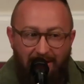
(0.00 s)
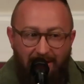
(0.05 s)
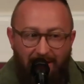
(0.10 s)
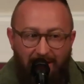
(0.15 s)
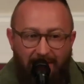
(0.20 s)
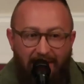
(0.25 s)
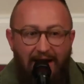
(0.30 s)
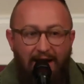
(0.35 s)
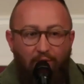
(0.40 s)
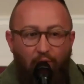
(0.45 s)

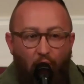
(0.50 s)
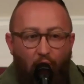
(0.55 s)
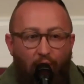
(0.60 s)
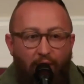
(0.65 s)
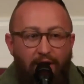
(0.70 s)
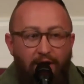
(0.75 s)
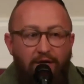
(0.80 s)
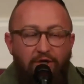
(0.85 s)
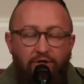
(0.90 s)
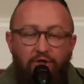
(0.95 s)
They
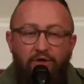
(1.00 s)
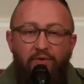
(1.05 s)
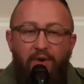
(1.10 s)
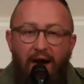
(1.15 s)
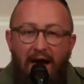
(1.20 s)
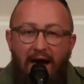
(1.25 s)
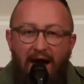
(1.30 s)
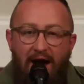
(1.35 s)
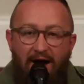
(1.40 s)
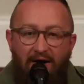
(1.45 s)
wanted to
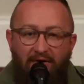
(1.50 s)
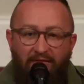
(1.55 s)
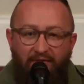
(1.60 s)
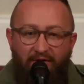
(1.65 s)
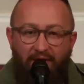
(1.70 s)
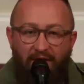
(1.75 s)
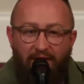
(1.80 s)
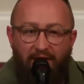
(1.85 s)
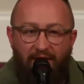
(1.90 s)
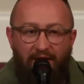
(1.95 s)
have,
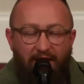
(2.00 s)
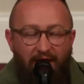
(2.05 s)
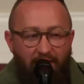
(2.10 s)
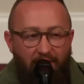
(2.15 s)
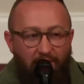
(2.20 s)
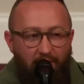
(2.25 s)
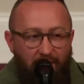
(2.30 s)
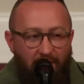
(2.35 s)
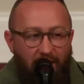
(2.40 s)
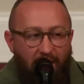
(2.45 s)

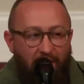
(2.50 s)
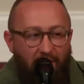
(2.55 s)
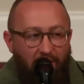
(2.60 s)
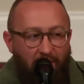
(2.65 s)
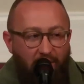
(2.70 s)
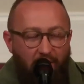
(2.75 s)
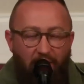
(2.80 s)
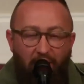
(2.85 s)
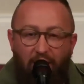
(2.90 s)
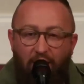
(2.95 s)
here we
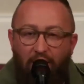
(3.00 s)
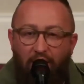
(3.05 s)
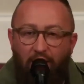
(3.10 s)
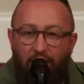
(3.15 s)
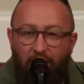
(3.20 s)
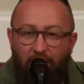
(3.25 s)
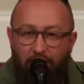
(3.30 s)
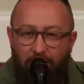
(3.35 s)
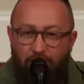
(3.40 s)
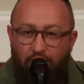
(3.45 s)
go,
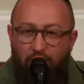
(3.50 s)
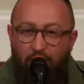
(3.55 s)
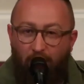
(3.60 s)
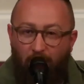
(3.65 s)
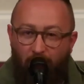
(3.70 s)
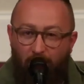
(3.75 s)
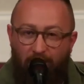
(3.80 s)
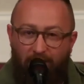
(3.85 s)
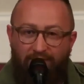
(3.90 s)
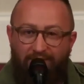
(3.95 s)

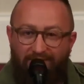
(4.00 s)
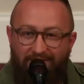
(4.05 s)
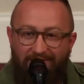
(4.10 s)
control.